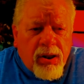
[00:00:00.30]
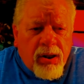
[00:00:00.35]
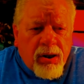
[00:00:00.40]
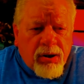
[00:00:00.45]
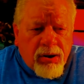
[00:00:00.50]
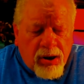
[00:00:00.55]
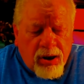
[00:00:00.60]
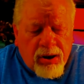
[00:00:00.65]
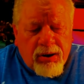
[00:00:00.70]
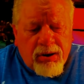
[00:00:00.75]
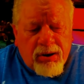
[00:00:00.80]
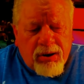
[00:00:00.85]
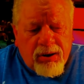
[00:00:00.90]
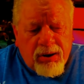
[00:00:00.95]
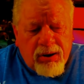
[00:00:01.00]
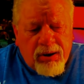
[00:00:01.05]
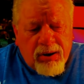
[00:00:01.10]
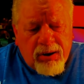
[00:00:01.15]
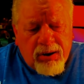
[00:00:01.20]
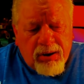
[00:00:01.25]

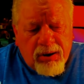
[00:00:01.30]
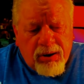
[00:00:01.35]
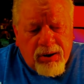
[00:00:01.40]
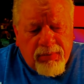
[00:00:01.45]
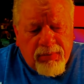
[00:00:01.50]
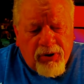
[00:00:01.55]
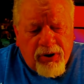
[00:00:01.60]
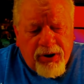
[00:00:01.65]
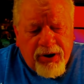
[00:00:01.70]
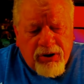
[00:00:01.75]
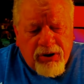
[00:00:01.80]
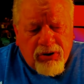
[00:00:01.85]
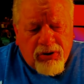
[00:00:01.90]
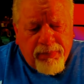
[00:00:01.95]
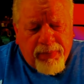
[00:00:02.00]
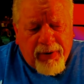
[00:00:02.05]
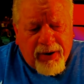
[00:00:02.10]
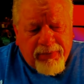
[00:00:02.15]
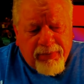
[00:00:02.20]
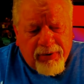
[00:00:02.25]
Good morning, YouTube
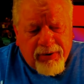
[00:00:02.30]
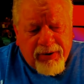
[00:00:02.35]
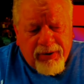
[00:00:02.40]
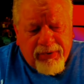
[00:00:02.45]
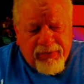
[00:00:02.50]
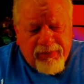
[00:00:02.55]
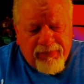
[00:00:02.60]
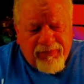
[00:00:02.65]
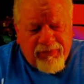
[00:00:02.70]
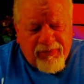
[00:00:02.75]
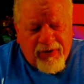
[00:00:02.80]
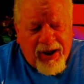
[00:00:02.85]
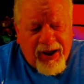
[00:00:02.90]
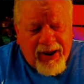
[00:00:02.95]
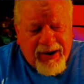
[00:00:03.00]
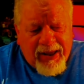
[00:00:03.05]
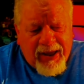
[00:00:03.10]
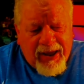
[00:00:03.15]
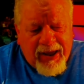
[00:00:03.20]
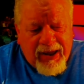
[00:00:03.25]
by Stroke. It's
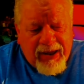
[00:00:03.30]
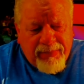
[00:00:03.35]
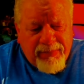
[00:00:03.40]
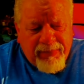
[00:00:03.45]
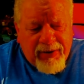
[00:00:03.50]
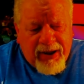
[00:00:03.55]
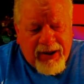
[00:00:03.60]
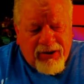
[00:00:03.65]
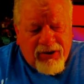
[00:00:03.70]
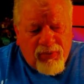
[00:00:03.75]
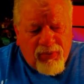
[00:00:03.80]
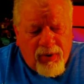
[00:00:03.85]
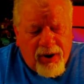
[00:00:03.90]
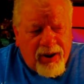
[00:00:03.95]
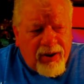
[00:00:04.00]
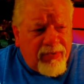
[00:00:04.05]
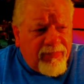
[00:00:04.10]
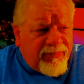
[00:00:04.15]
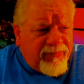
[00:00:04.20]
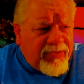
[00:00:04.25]
Friday, May
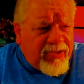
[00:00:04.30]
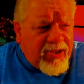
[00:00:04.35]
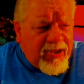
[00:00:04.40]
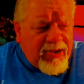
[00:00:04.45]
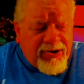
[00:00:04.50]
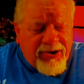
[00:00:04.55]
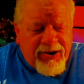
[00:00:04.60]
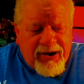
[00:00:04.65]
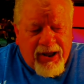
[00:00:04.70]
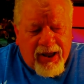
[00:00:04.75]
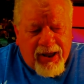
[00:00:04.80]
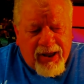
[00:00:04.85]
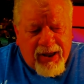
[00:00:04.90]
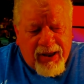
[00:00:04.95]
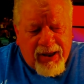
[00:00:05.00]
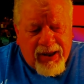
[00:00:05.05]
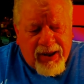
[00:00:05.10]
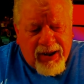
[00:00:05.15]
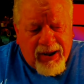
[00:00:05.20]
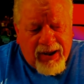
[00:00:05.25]
12th,
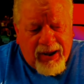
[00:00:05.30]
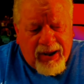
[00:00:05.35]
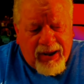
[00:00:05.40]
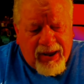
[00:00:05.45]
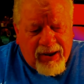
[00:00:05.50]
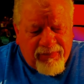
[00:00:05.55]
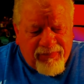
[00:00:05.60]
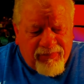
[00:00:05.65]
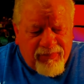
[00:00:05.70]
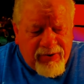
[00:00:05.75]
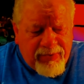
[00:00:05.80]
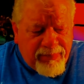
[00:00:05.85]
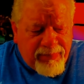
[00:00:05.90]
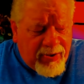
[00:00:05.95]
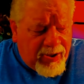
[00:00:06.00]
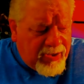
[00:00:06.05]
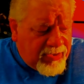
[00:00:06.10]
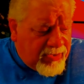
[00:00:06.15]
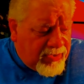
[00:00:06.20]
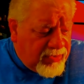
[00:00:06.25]
TGIF. We
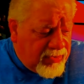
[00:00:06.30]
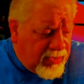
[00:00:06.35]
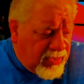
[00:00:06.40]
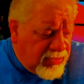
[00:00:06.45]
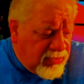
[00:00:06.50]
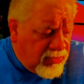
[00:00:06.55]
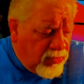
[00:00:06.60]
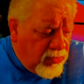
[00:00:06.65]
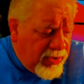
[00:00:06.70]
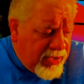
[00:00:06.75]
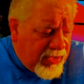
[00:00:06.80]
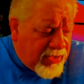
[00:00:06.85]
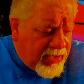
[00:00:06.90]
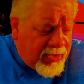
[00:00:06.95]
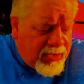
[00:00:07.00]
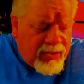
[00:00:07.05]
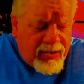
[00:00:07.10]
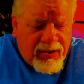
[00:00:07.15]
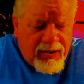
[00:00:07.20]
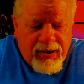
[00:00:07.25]
made it. Another week.
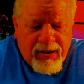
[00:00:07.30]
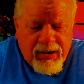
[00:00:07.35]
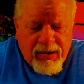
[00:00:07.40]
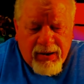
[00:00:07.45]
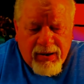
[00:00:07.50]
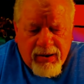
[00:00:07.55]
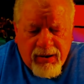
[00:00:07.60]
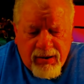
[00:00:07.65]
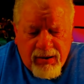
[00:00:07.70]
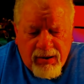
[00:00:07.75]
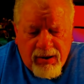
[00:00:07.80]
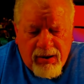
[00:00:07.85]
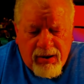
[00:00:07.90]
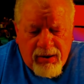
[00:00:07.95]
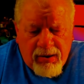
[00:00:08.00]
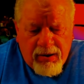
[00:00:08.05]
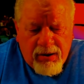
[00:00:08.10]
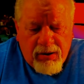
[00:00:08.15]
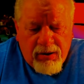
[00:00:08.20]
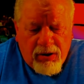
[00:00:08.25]

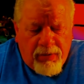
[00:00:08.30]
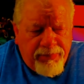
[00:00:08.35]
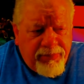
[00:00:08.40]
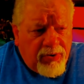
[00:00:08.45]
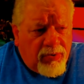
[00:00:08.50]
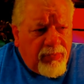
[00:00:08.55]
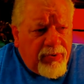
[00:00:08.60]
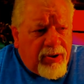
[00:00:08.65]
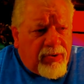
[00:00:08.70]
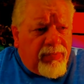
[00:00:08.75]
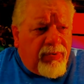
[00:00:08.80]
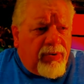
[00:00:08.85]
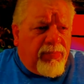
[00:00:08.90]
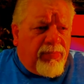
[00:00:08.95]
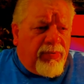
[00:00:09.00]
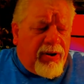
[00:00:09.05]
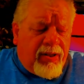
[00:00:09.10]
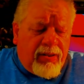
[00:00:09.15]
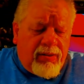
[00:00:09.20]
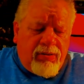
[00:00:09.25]
Hope your week went
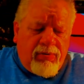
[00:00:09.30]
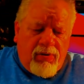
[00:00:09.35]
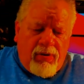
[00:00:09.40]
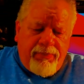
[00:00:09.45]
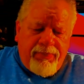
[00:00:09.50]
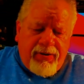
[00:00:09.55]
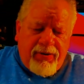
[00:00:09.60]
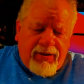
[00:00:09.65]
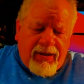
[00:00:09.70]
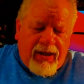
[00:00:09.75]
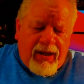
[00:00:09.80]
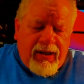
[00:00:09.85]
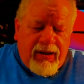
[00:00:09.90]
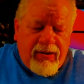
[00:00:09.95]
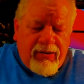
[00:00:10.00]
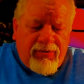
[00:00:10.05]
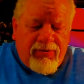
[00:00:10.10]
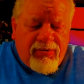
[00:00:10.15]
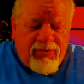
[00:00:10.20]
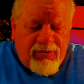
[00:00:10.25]
well. Hope your day
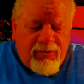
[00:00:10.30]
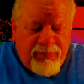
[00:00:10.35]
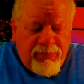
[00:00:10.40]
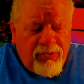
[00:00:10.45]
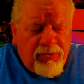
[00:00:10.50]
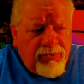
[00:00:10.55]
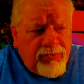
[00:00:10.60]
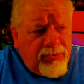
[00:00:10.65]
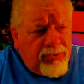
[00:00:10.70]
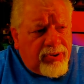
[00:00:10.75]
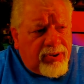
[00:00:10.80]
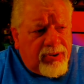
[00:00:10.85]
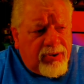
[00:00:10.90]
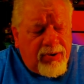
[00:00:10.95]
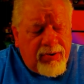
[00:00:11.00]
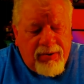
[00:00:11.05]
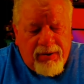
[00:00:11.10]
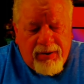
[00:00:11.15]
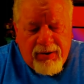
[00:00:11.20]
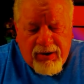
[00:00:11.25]
is smooth.
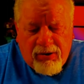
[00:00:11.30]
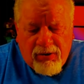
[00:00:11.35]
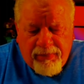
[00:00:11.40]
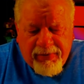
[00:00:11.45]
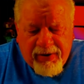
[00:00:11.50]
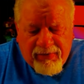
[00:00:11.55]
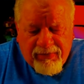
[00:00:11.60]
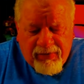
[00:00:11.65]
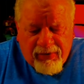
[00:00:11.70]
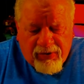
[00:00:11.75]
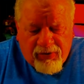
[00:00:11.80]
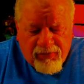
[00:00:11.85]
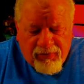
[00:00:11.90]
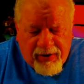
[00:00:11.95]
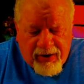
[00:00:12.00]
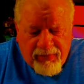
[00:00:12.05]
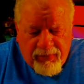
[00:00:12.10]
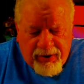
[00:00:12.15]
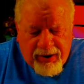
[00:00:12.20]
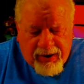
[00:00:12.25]
I hope you have a
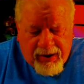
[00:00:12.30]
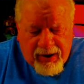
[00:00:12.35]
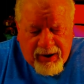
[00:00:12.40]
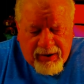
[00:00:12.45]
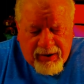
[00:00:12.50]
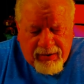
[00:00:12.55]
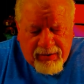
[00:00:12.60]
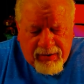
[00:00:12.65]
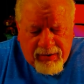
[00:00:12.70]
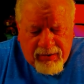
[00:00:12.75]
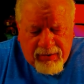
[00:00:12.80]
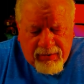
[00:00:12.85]
great weekend.